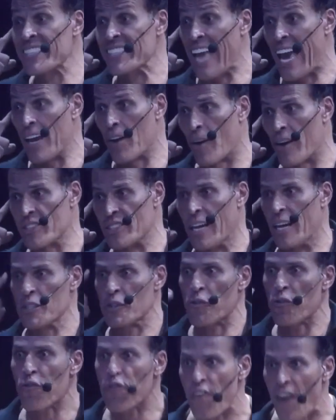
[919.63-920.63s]
say to ourselves,
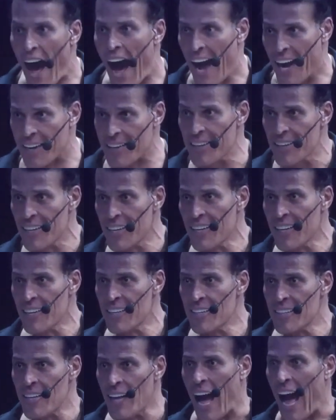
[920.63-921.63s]
fuck,
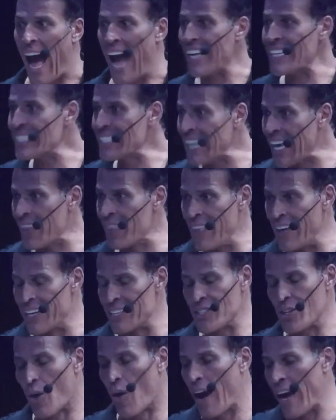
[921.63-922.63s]
I did
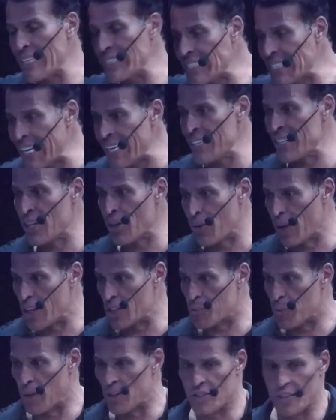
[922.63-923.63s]
this, or I didn't do what I was
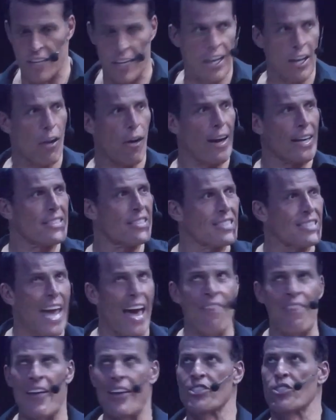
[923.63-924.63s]
supposed to do, or I
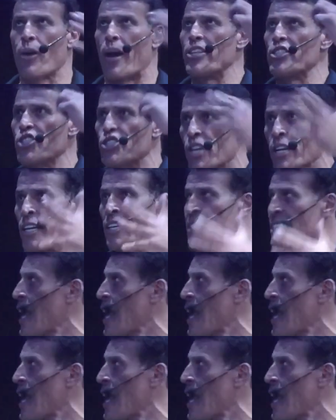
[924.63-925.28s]
said this, or I shouldn't have